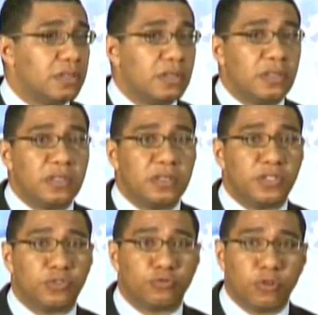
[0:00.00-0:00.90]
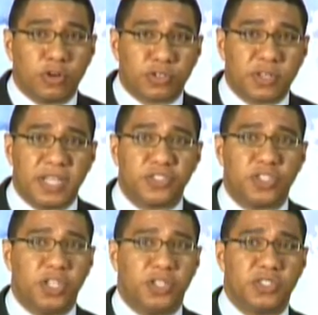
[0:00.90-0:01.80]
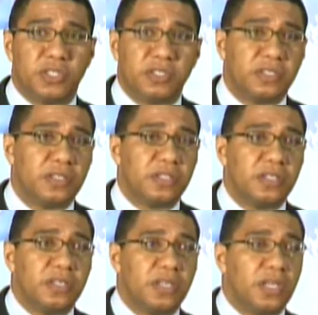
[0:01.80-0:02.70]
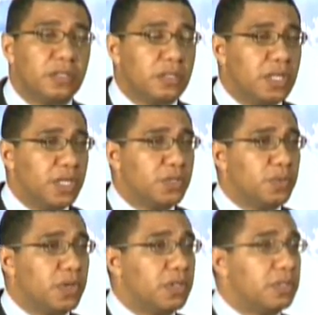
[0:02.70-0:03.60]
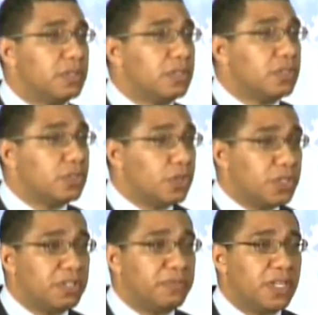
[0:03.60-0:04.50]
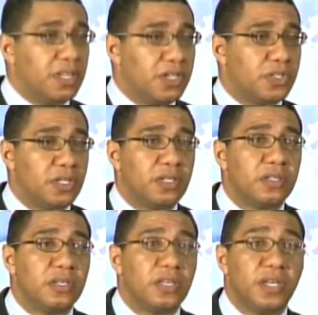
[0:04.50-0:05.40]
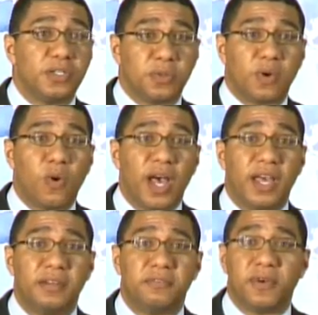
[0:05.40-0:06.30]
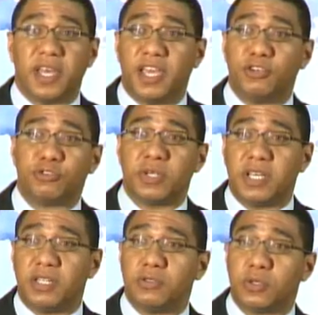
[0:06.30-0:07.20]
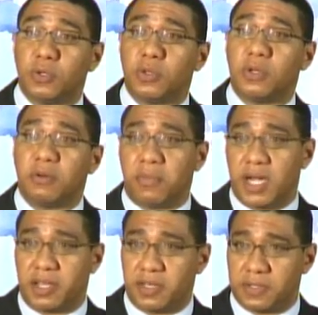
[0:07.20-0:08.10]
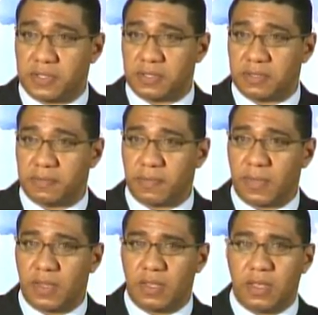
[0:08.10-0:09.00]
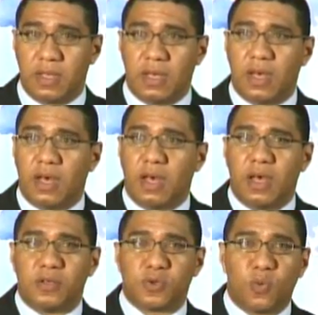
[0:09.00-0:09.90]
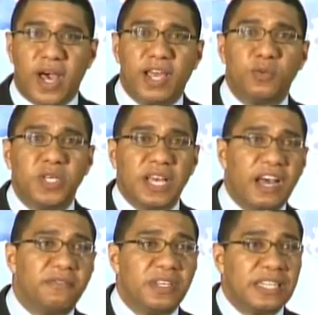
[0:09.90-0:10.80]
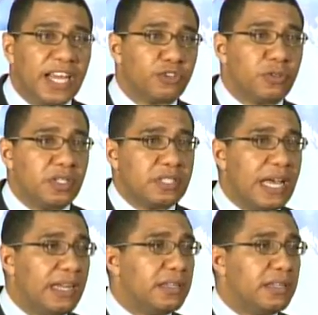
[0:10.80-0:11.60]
the structure has changed. In today's world, certification is required for entry into markets. So while we have the natural talent